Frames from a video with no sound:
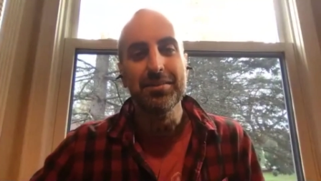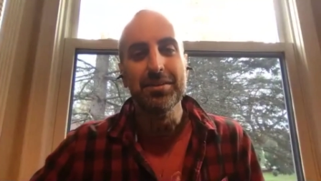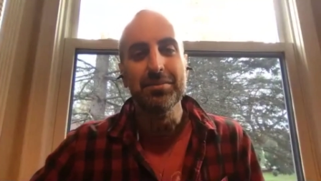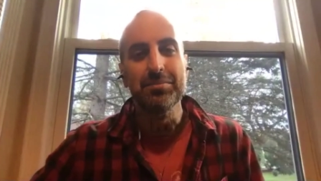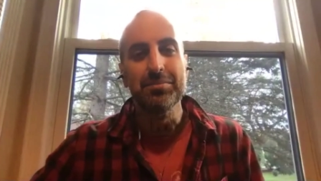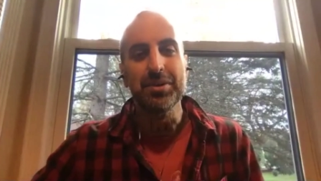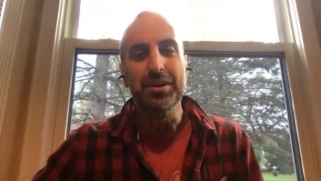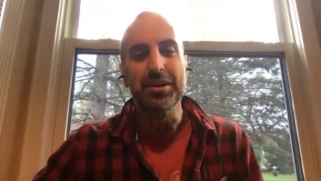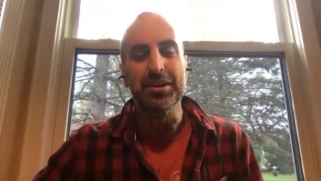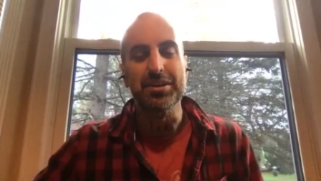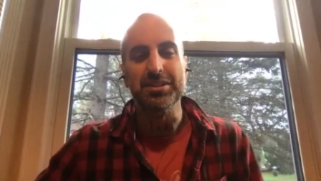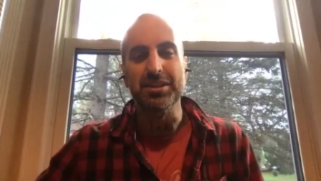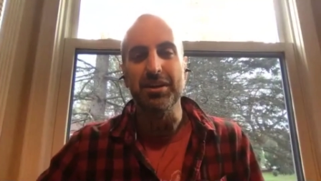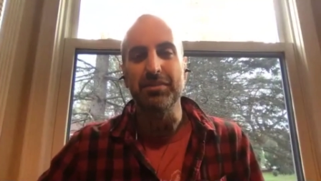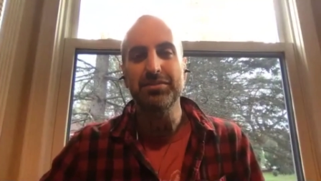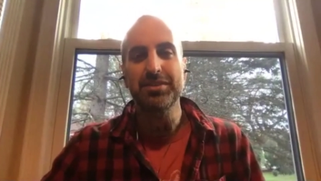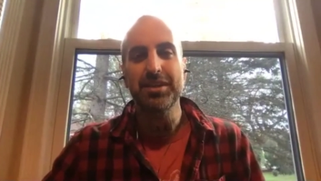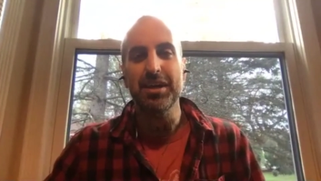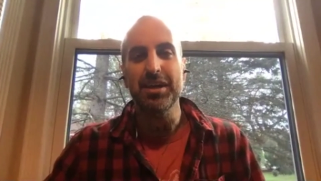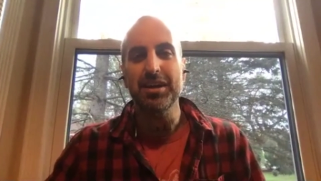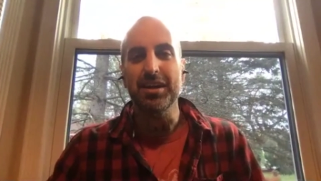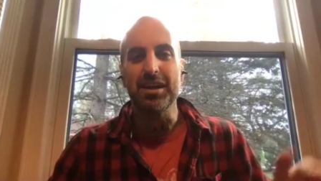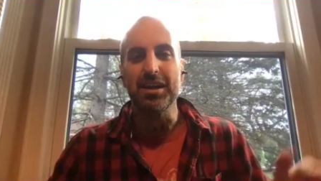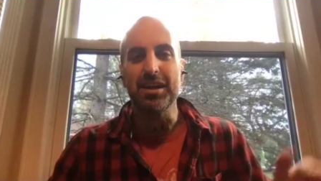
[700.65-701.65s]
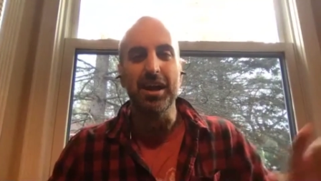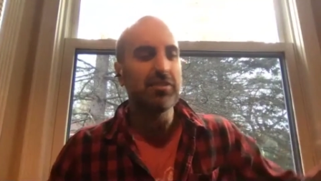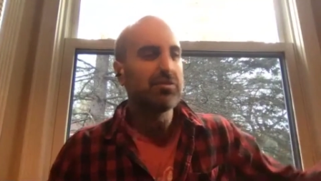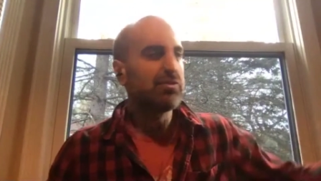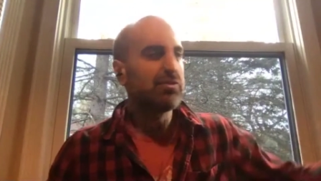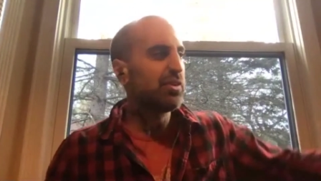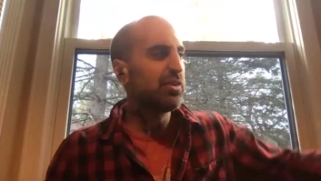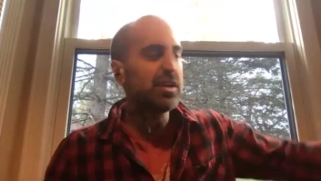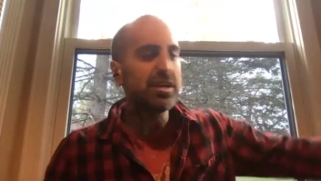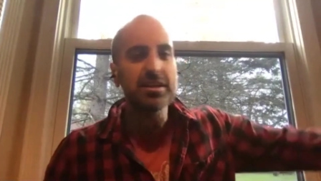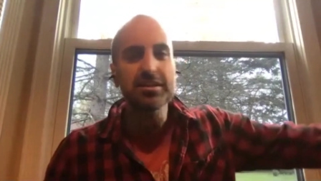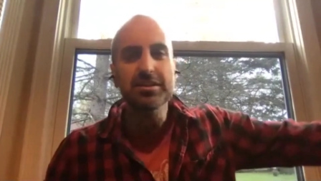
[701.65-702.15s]
Because I've taken
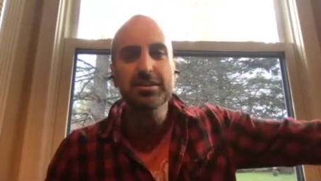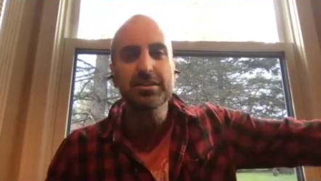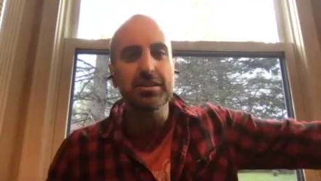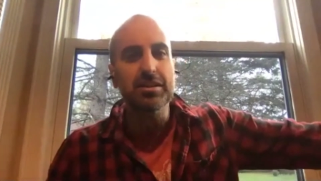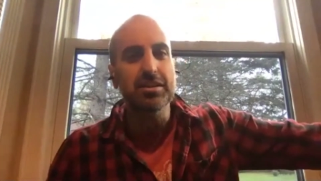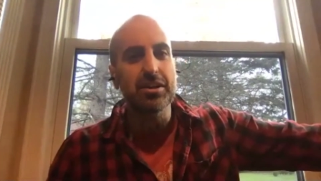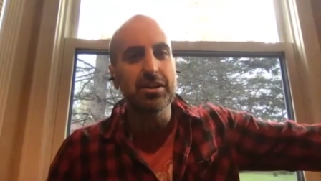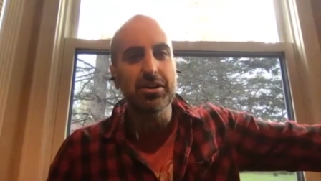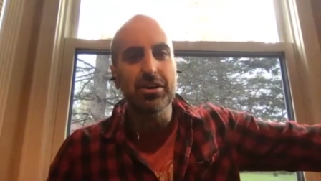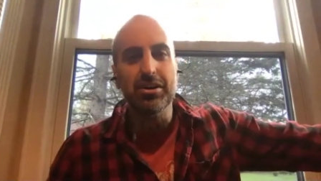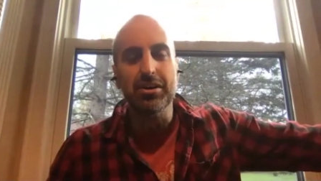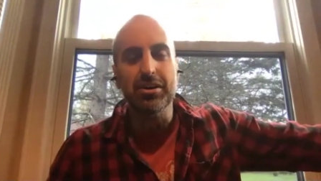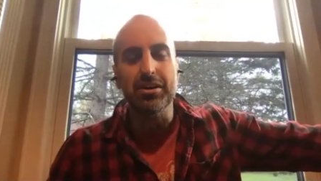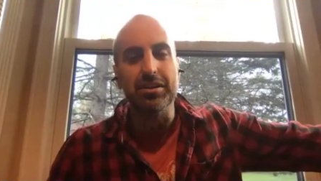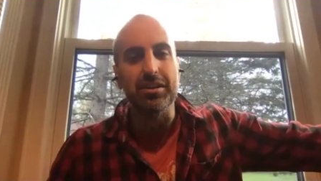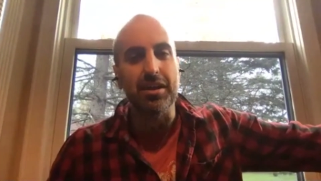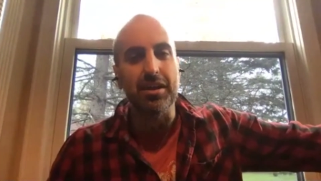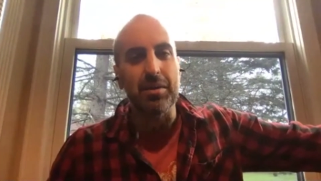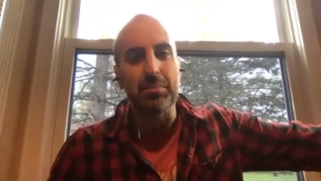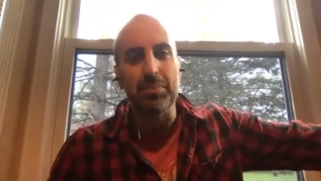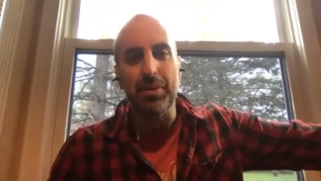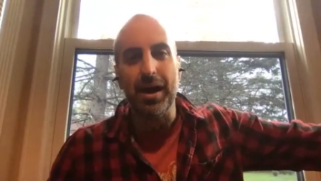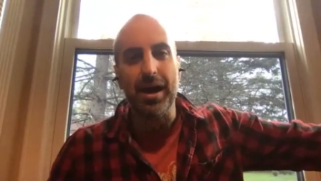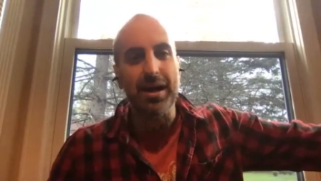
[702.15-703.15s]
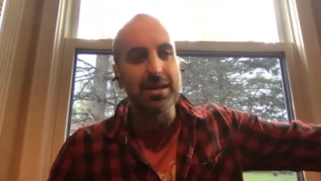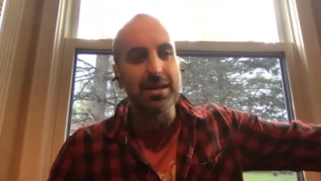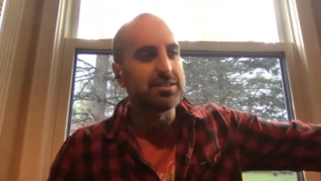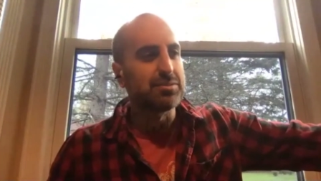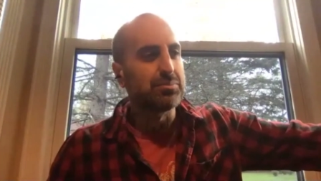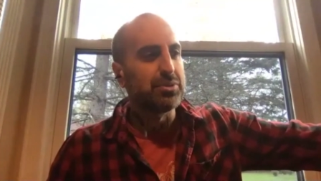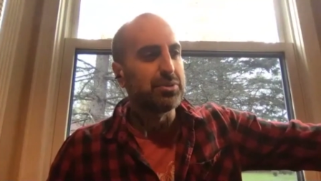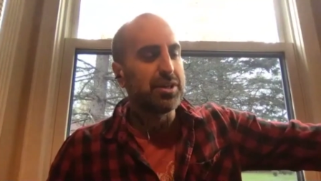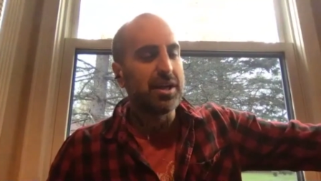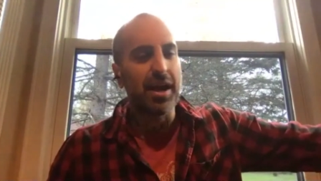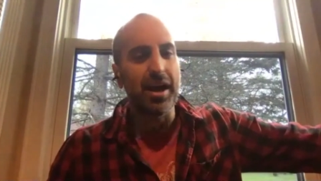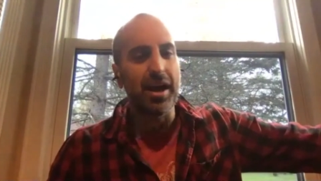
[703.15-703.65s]
every insecurity that I
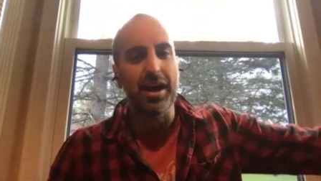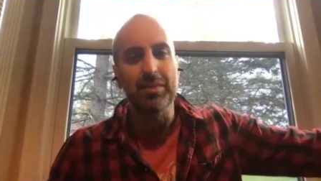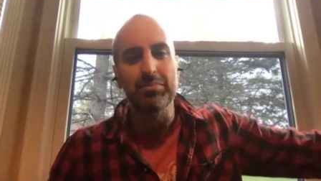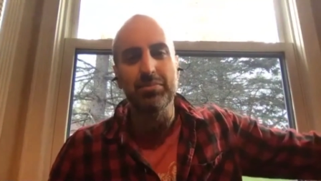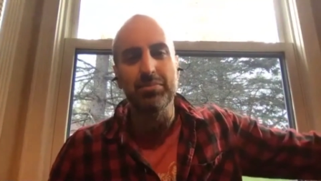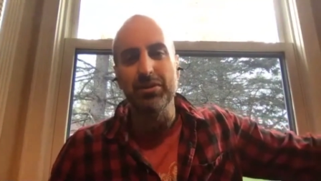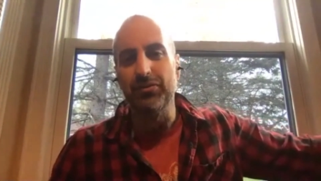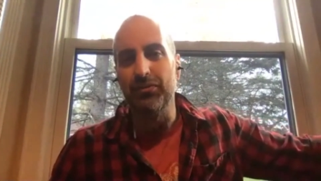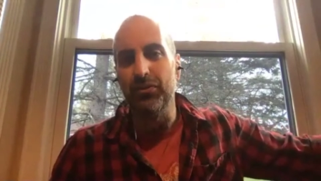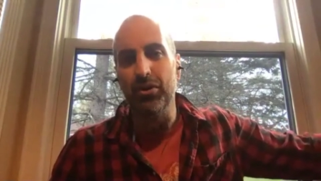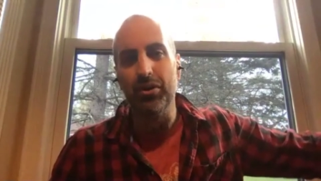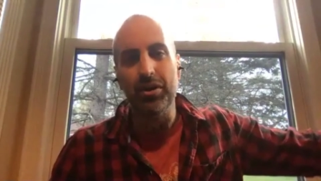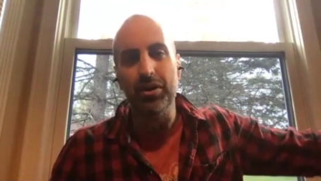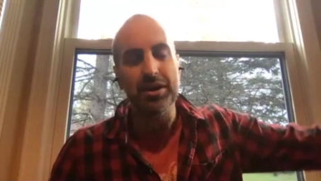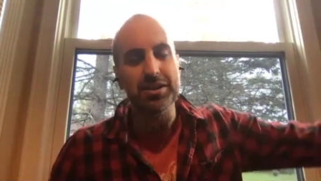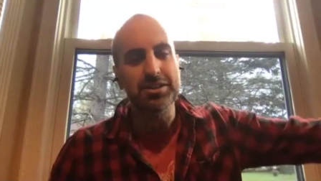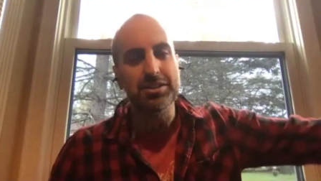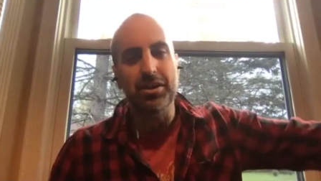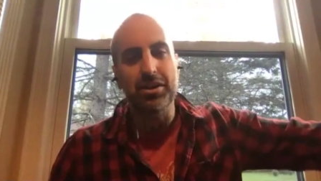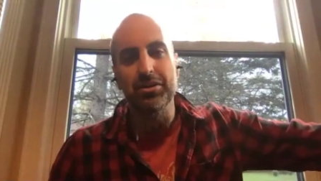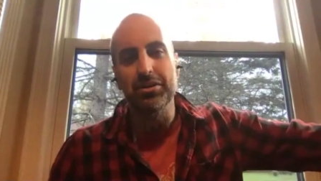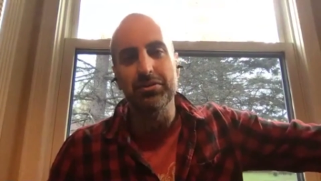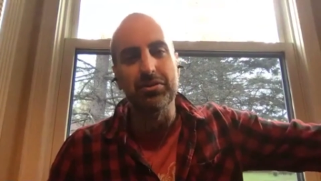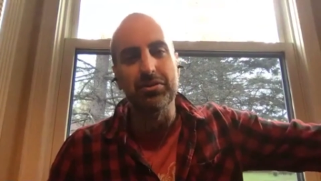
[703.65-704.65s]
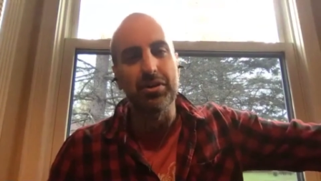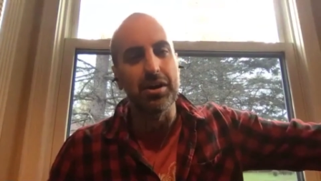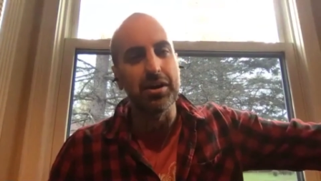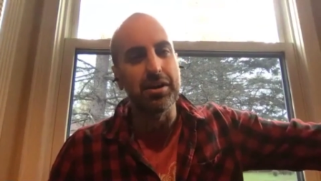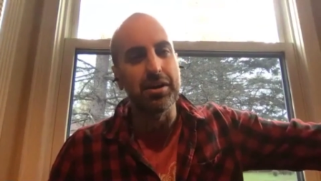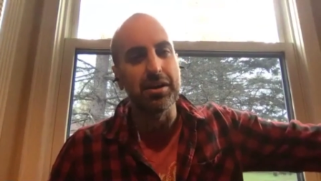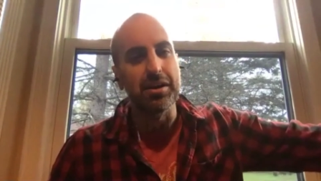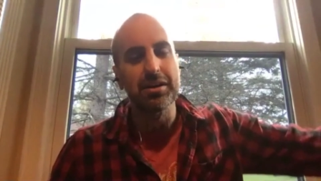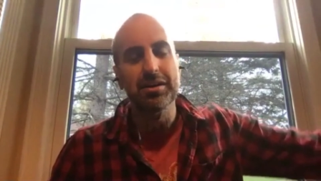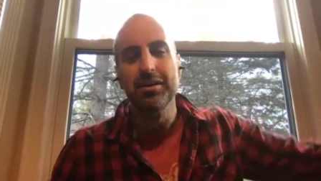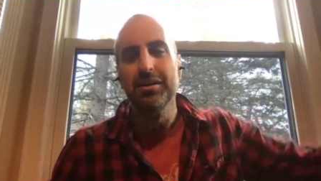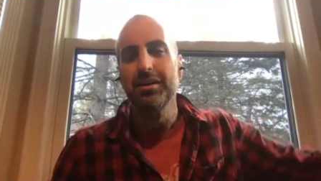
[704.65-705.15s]
possibly had before I started
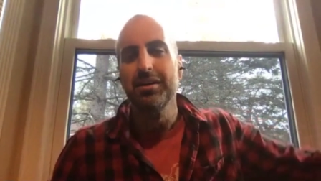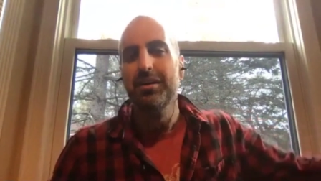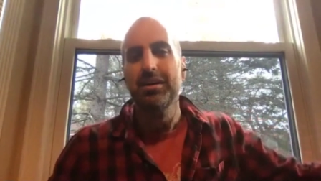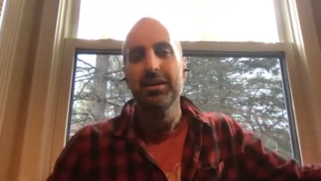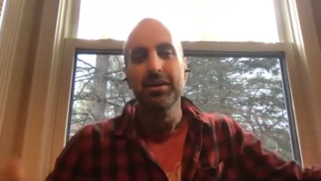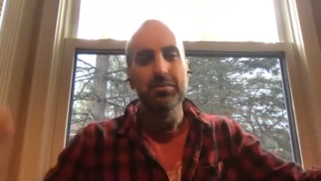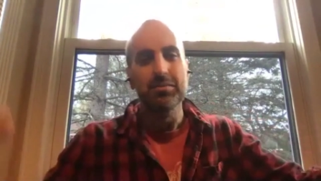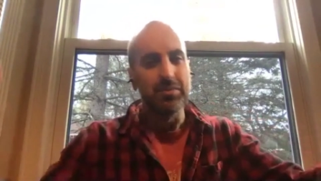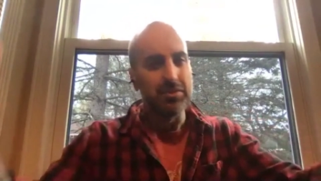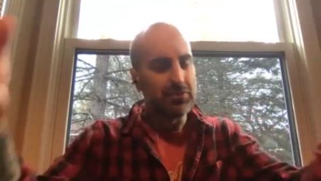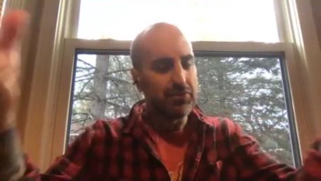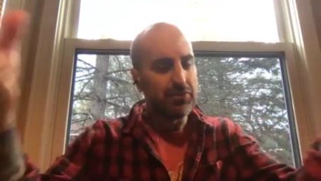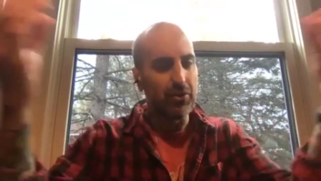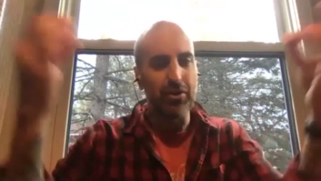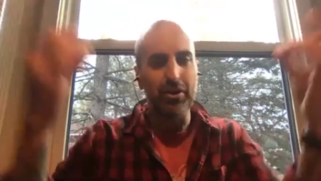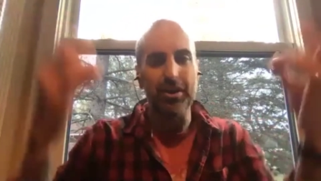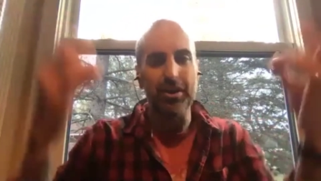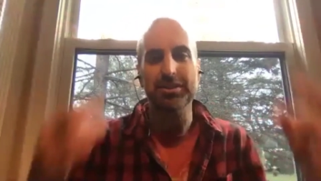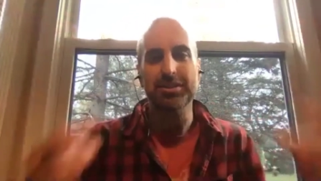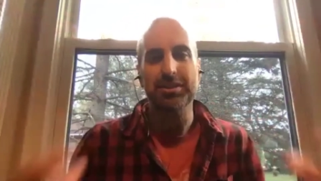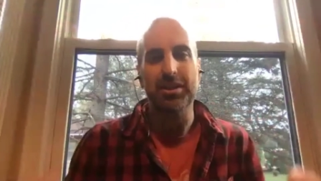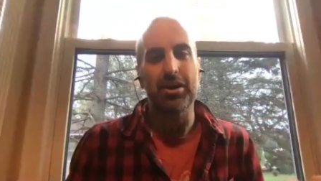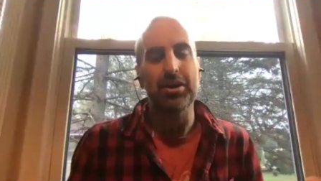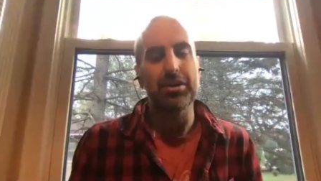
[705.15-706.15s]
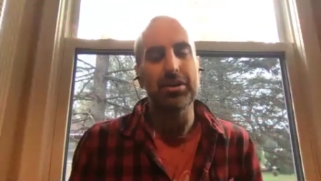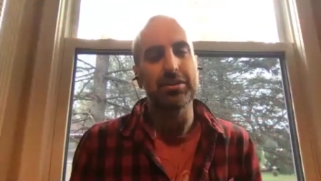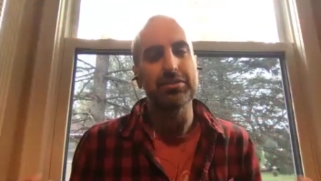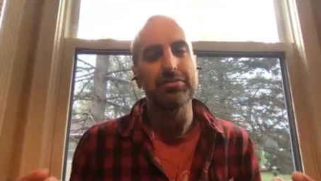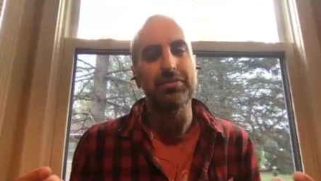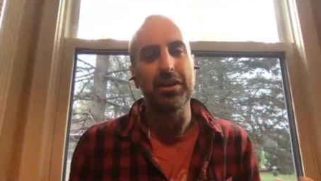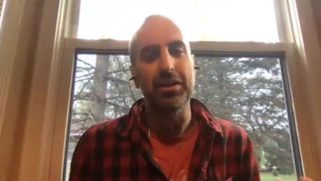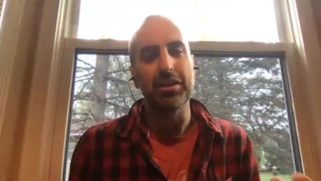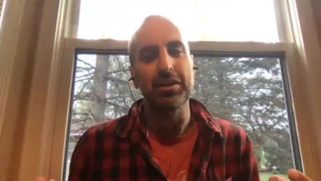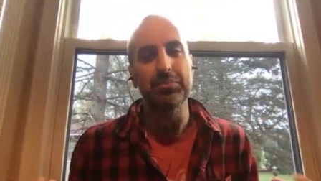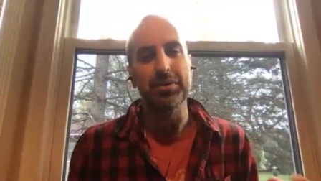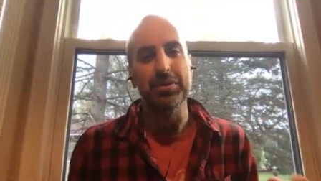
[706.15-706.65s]
writing, before I started
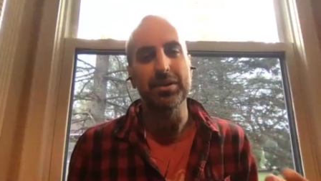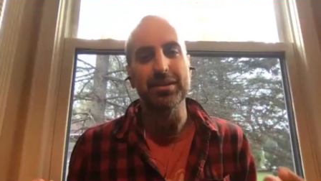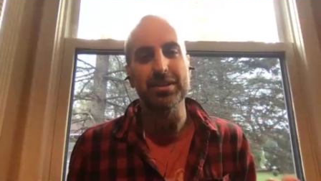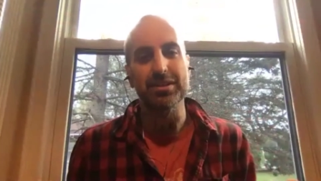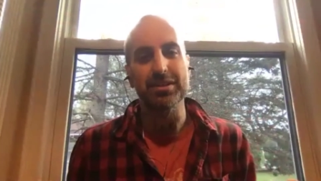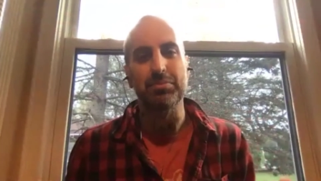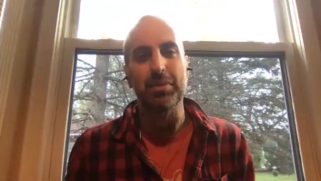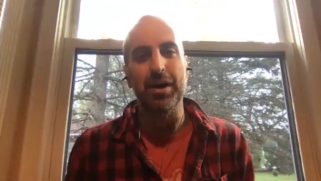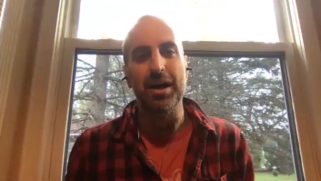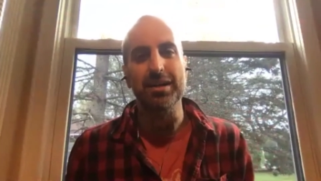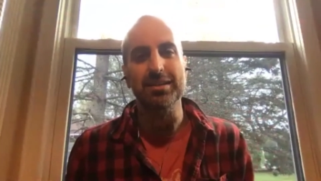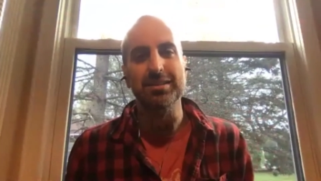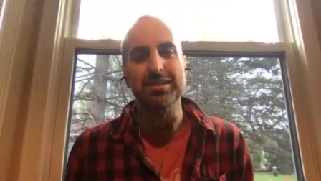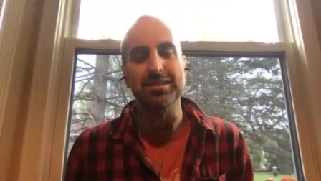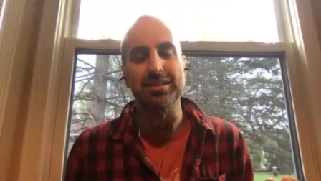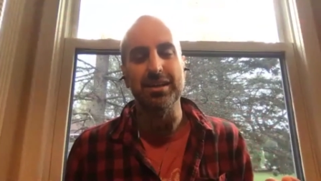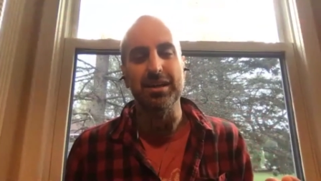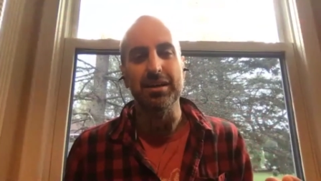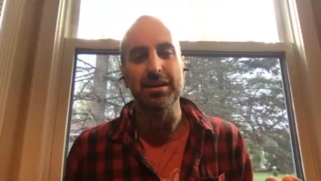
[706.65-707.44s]
developing this mindset,